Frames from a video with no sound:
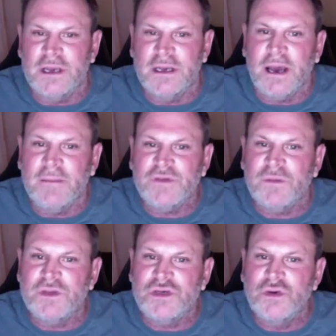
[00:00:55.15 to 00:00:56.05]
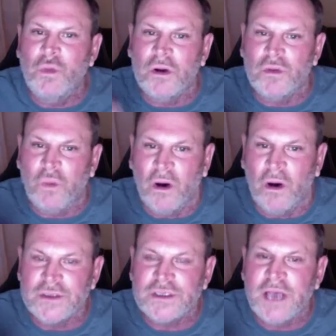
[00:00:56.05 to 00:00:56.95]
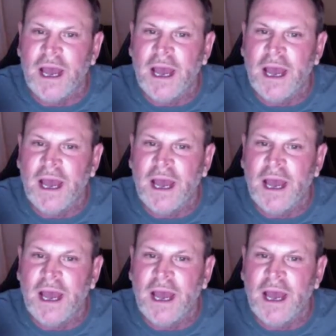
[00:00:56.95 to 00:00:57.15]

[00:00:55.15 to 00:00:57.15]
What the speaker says: It comes from two world wars.